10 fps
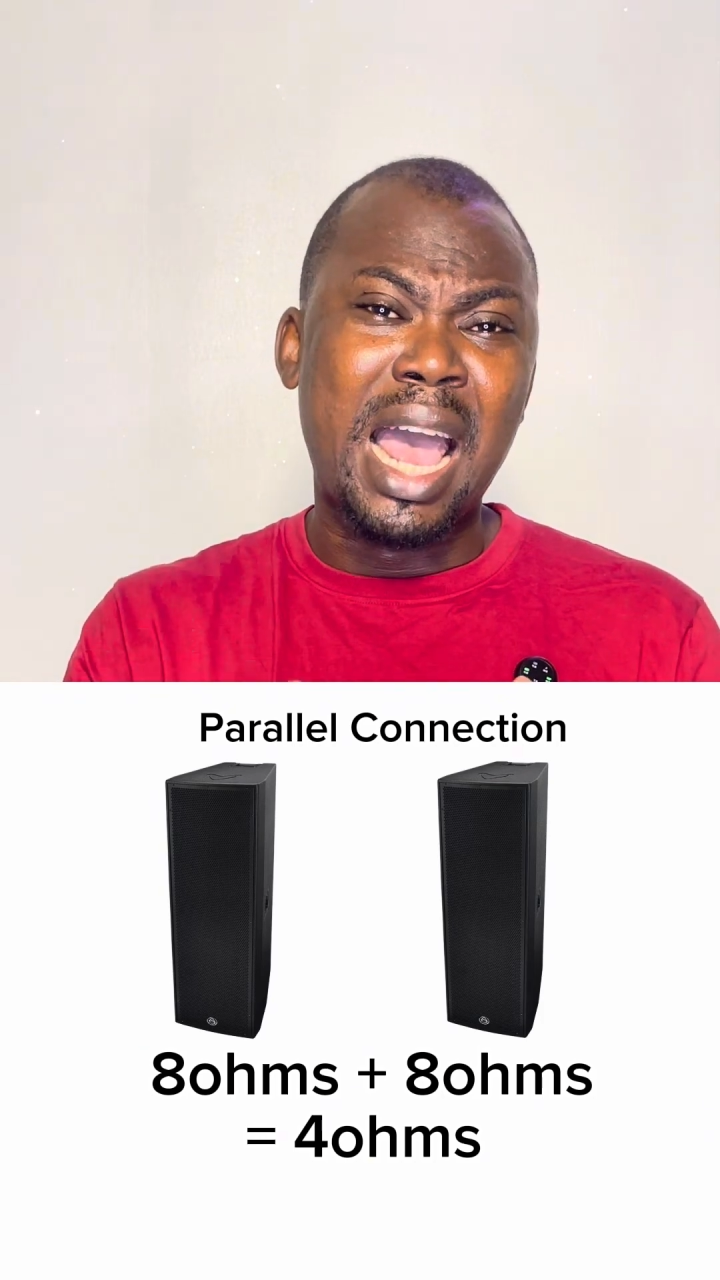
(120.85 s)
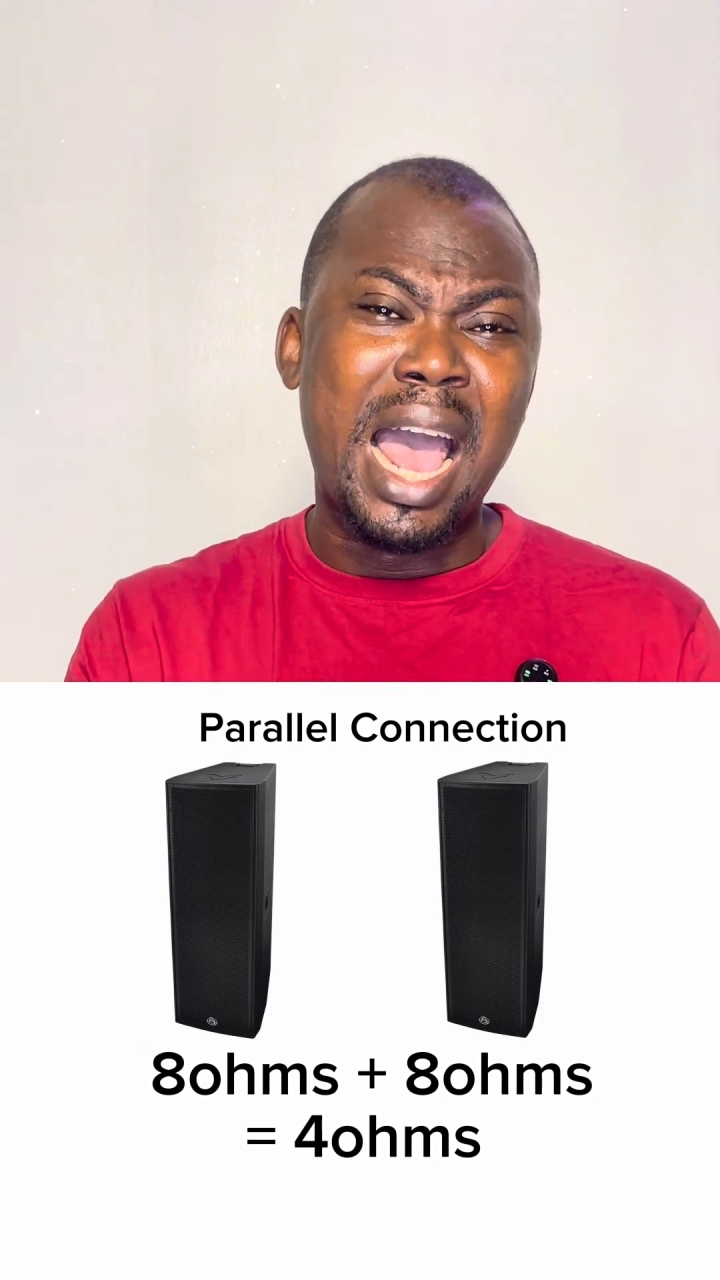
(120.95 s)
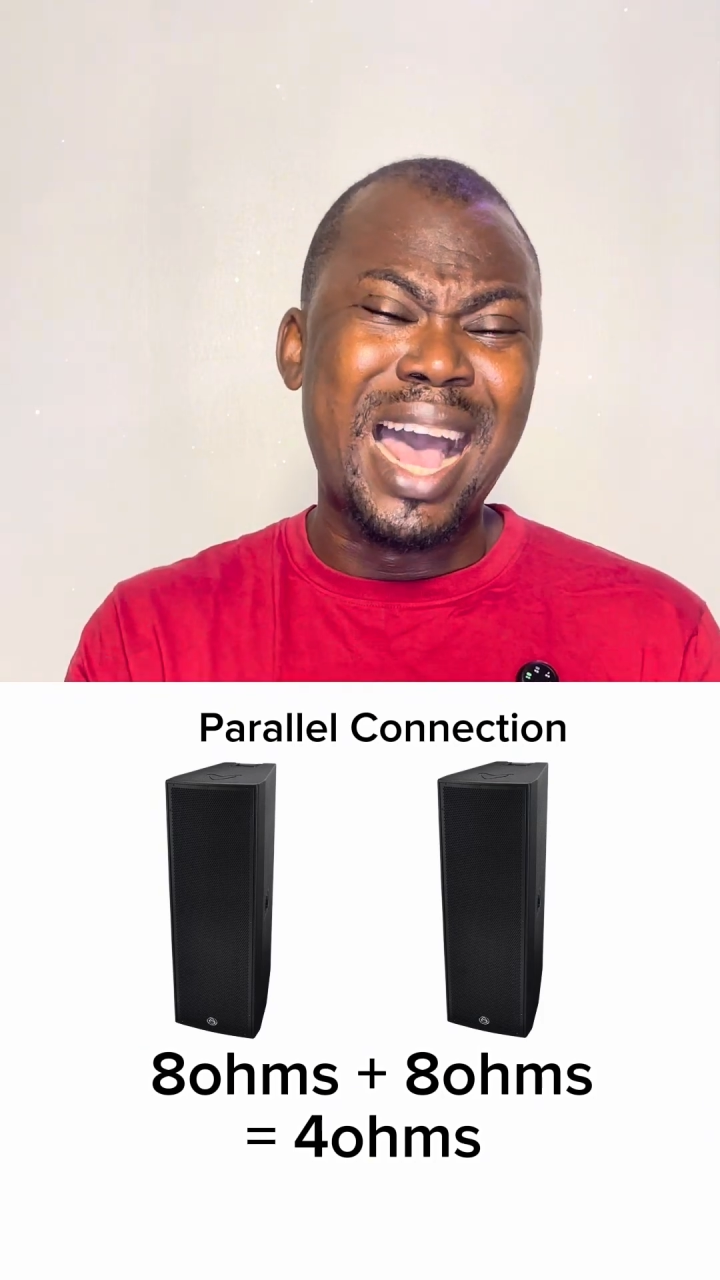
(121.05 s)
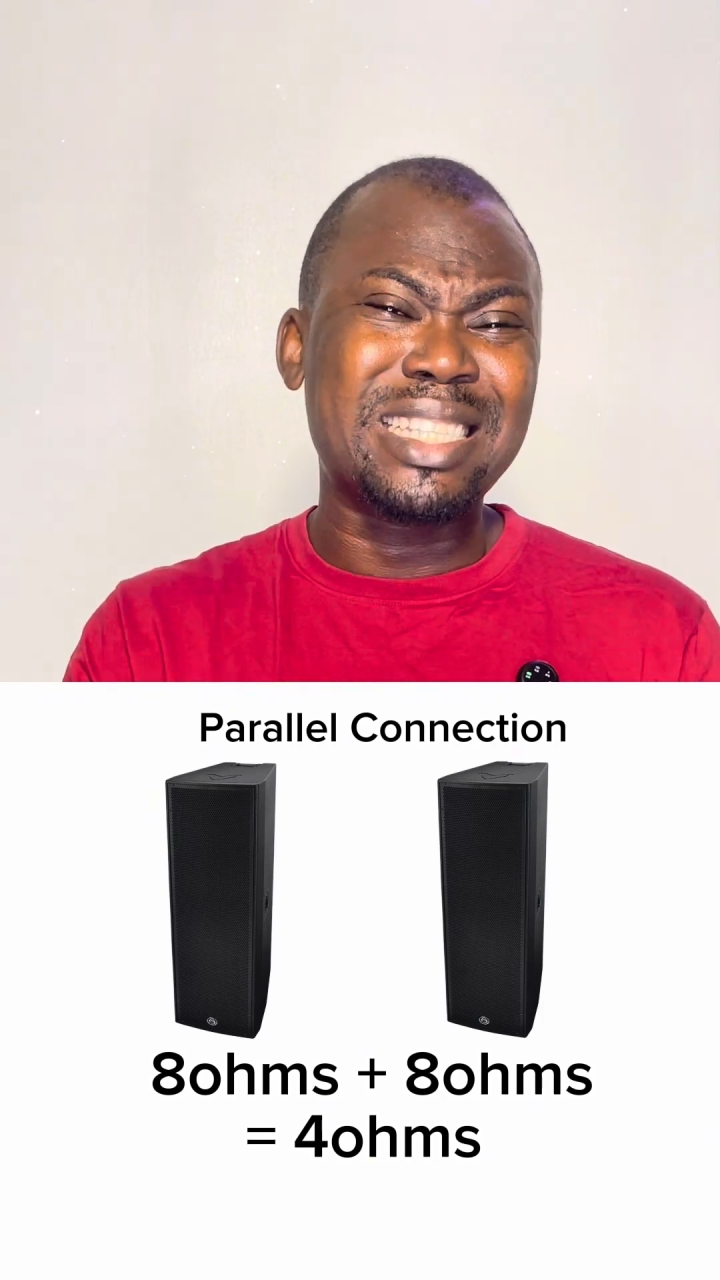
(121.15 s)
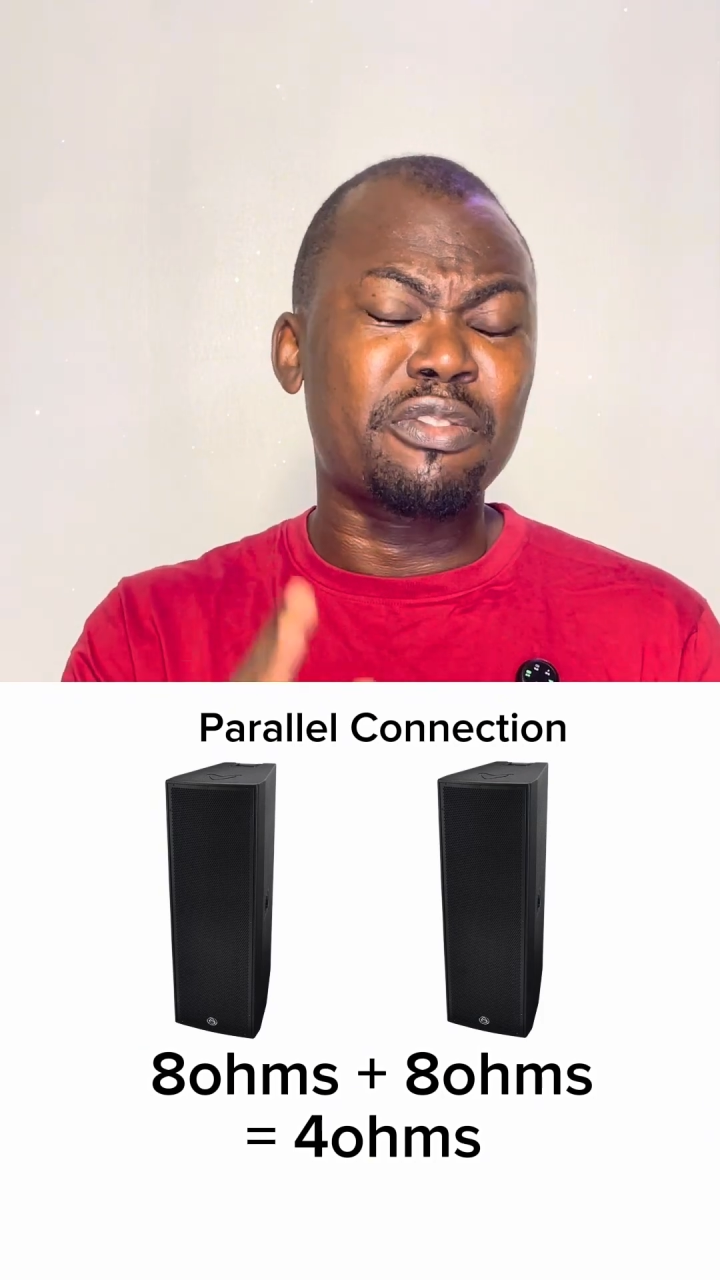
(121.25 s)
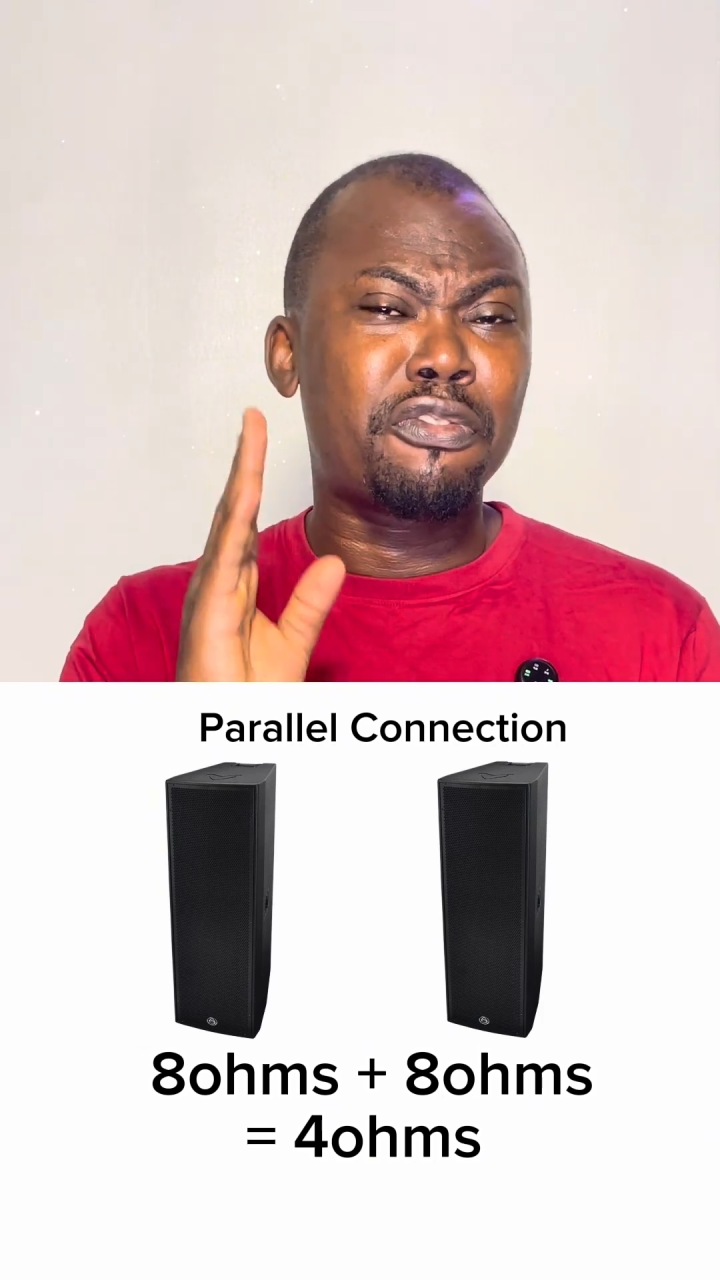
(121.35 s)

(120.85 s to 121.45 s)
at